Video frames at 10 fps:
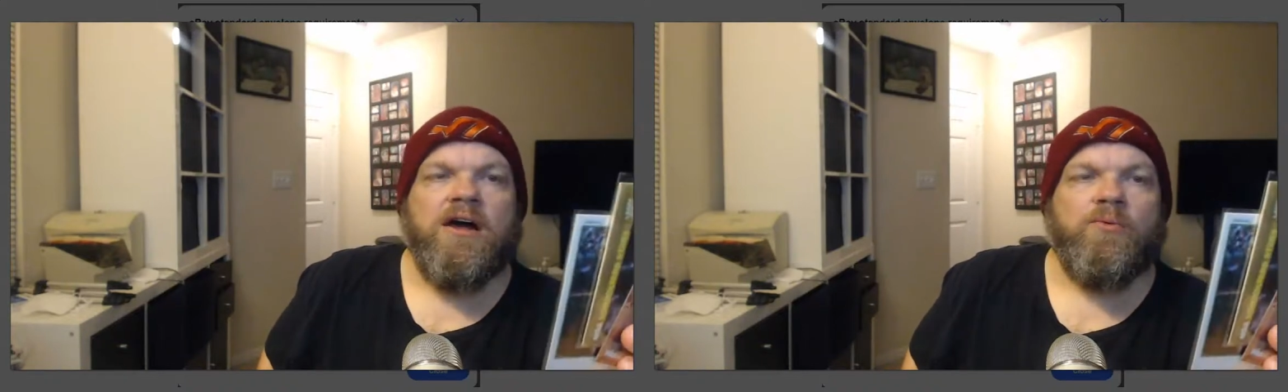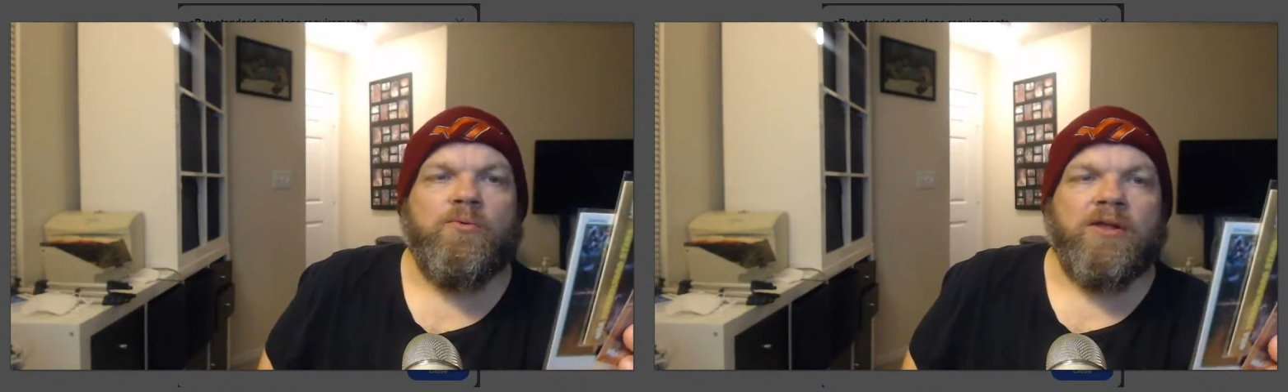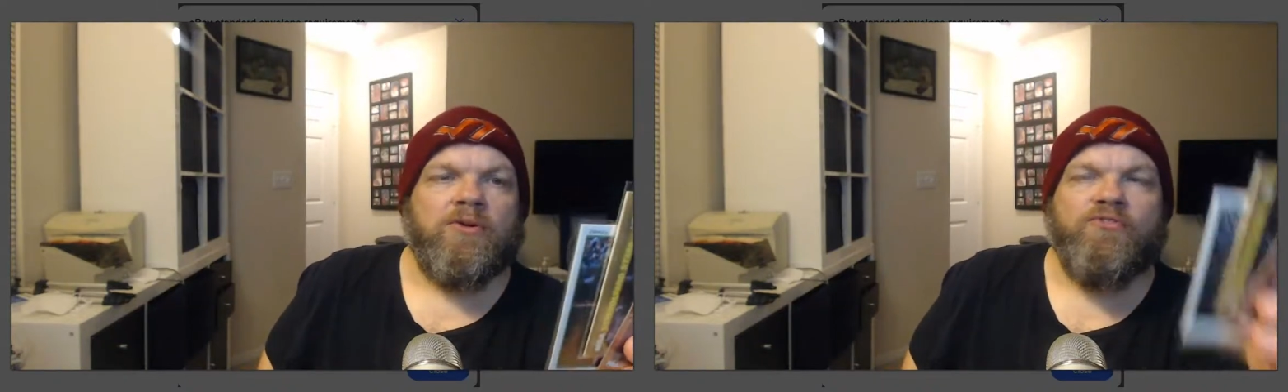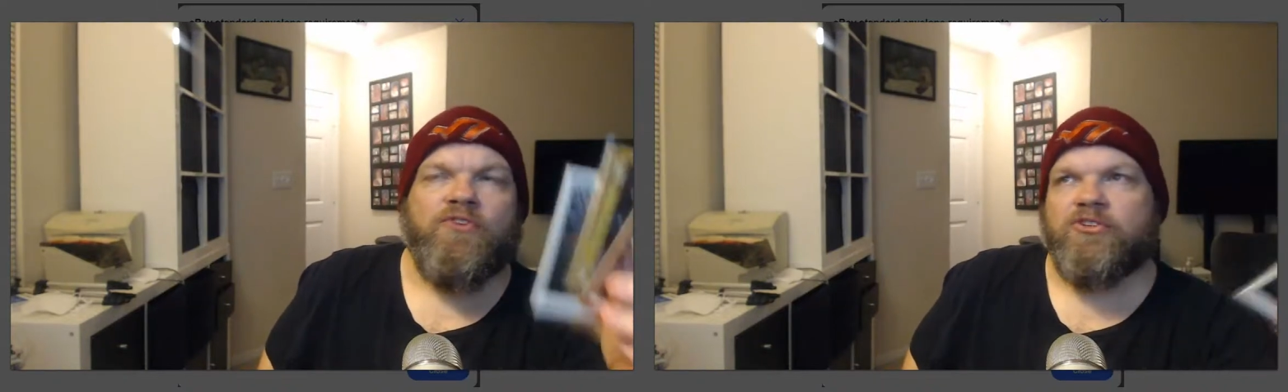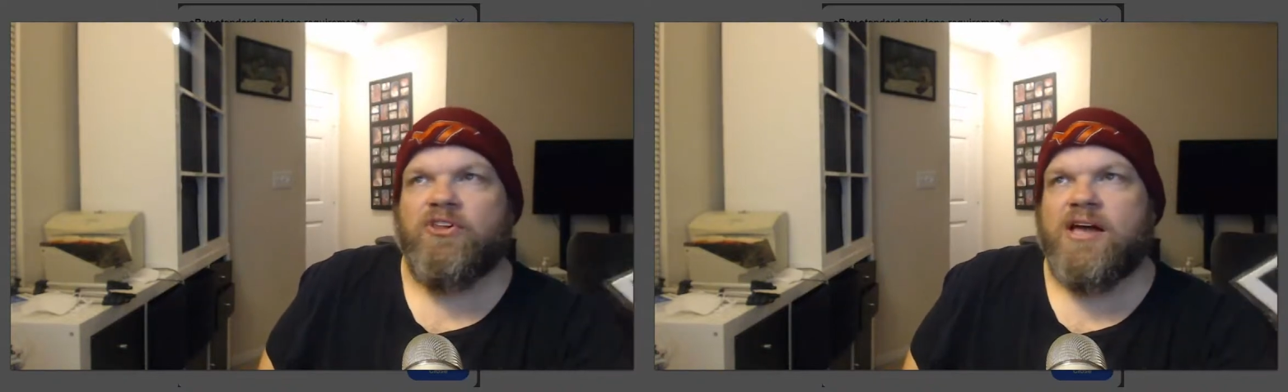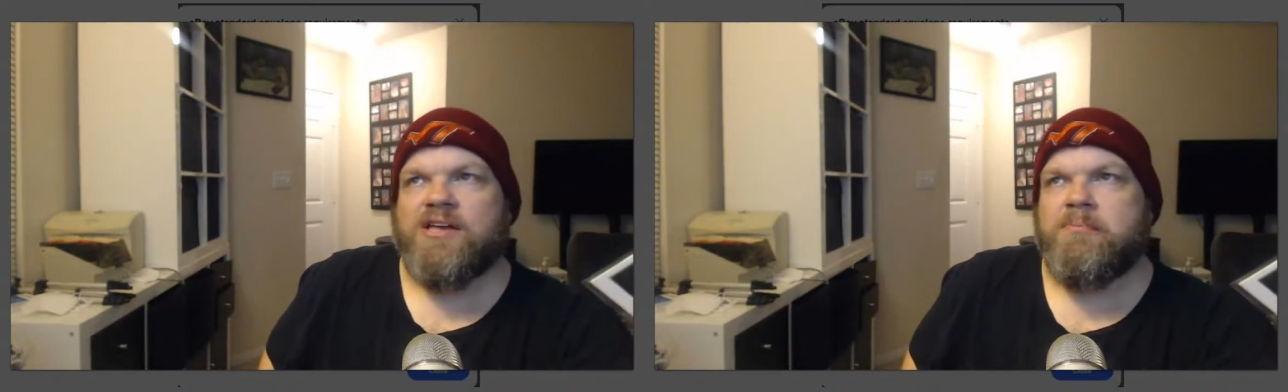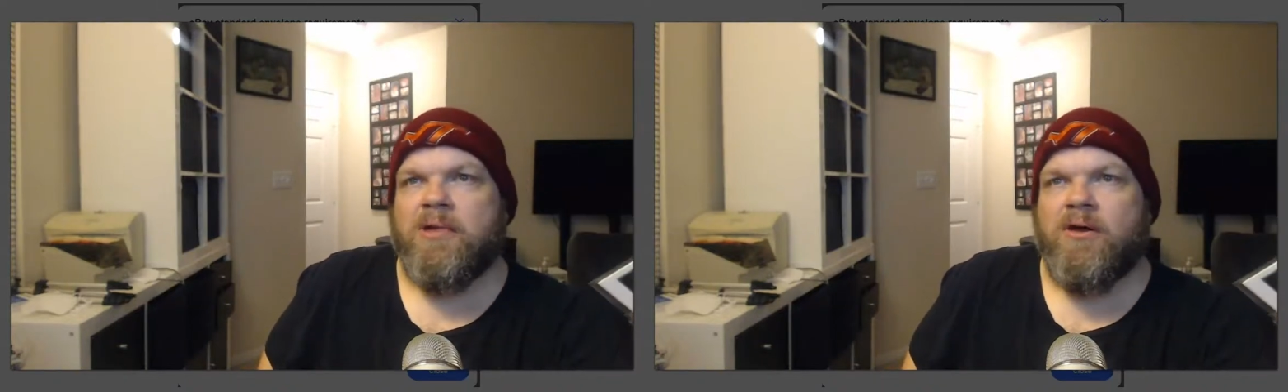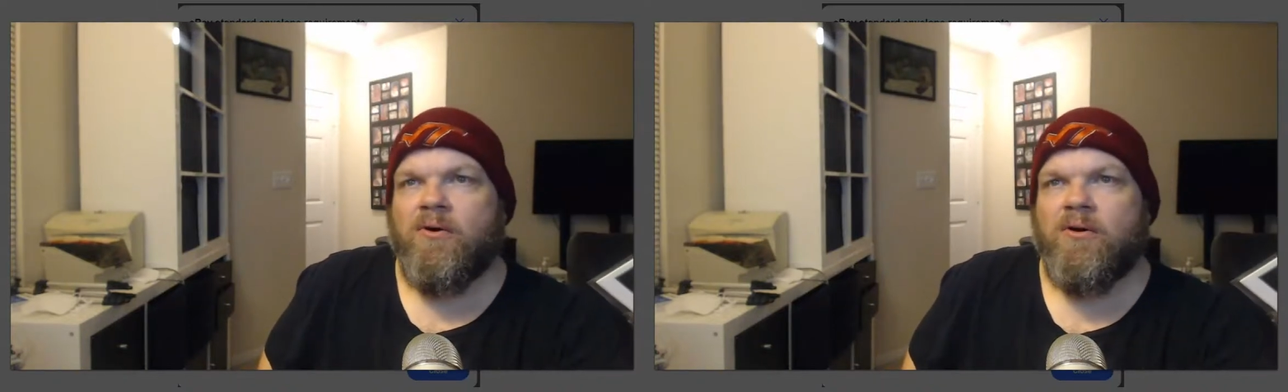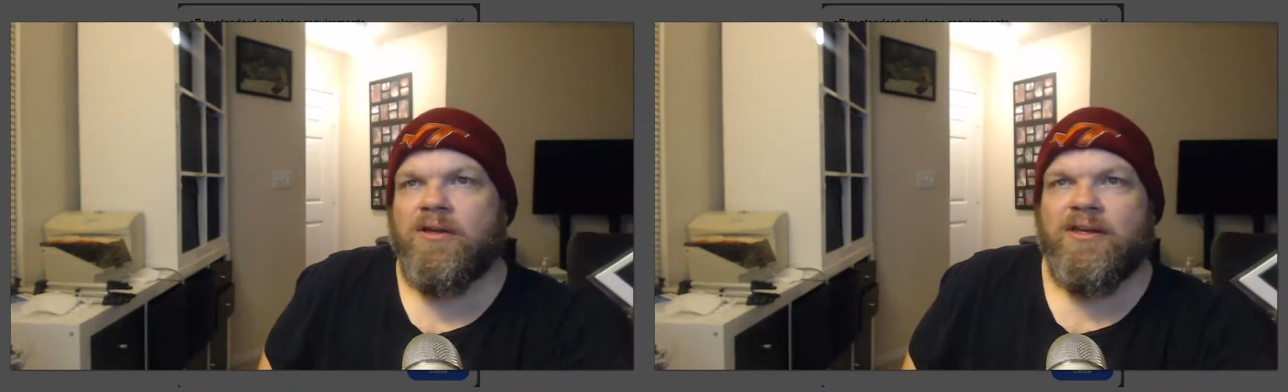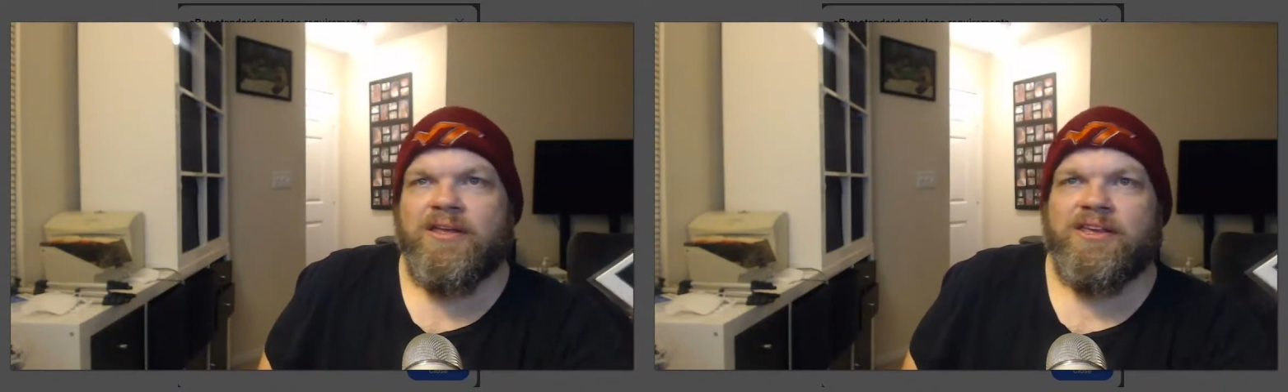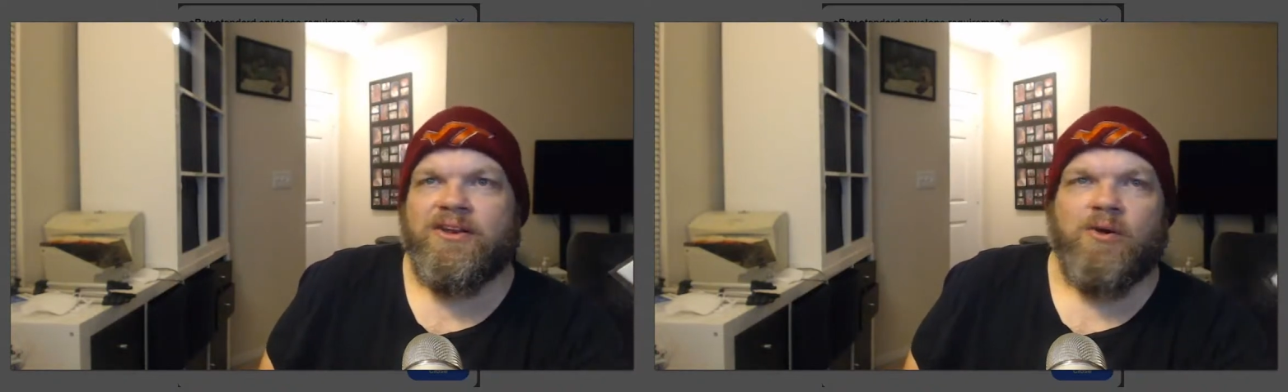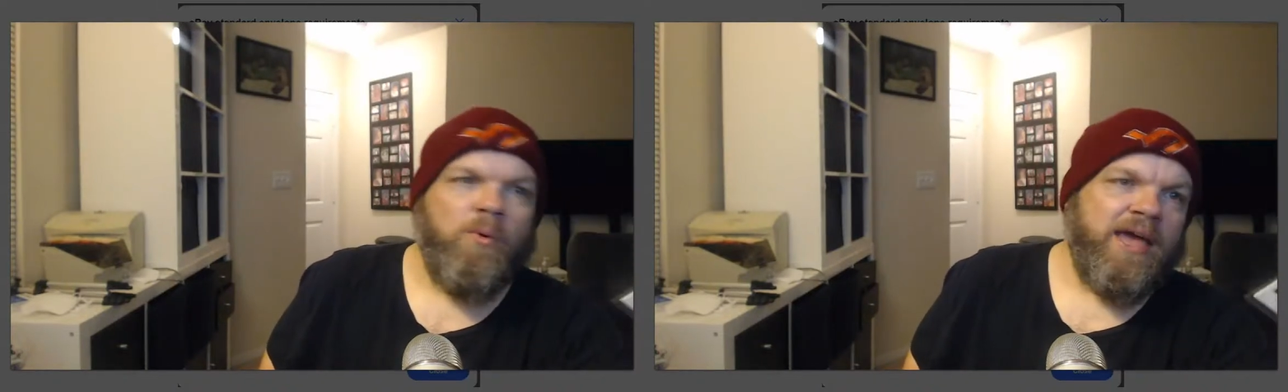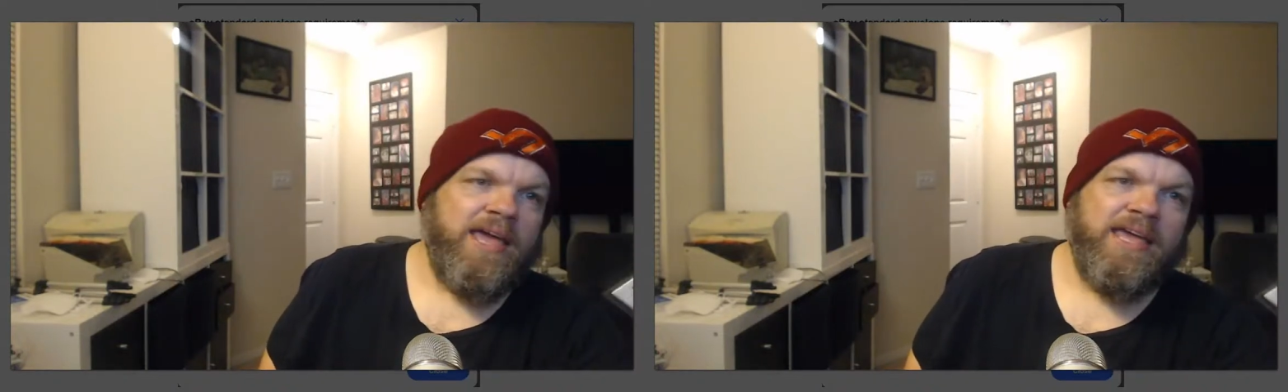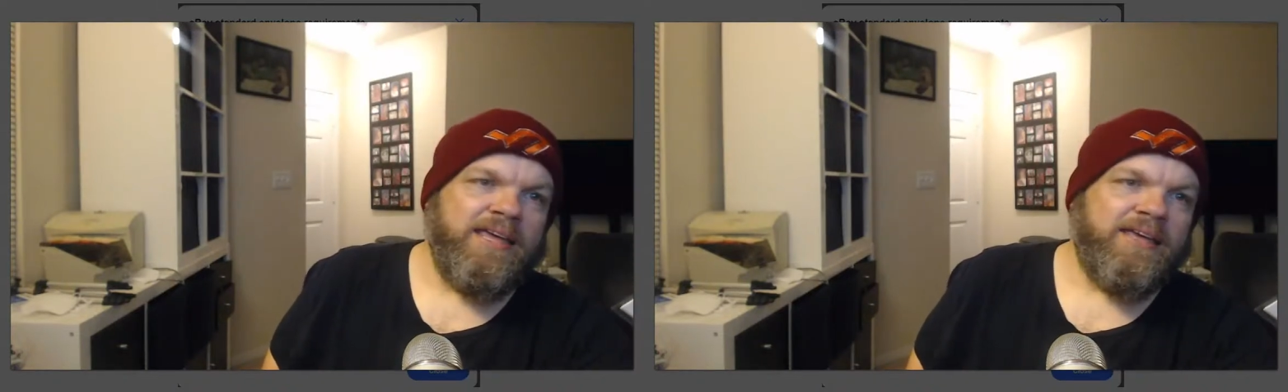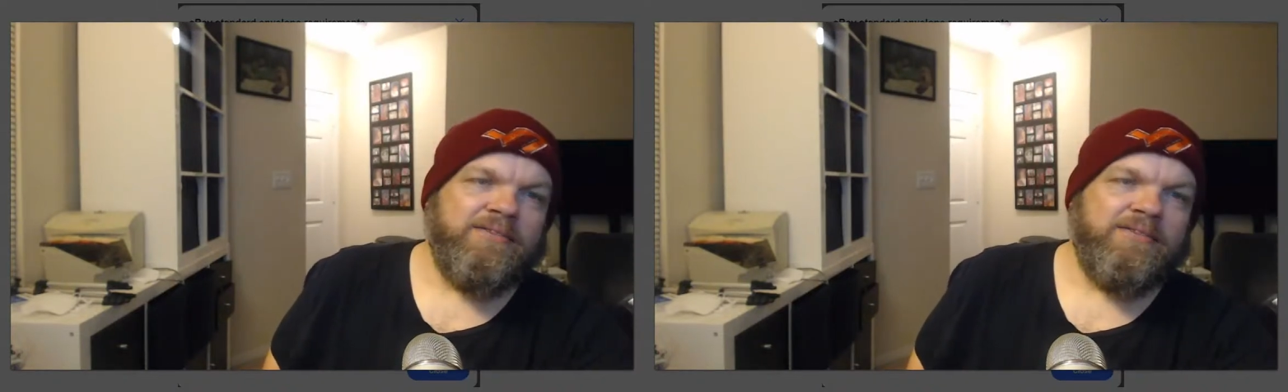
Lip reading: regular first class mail, weighing,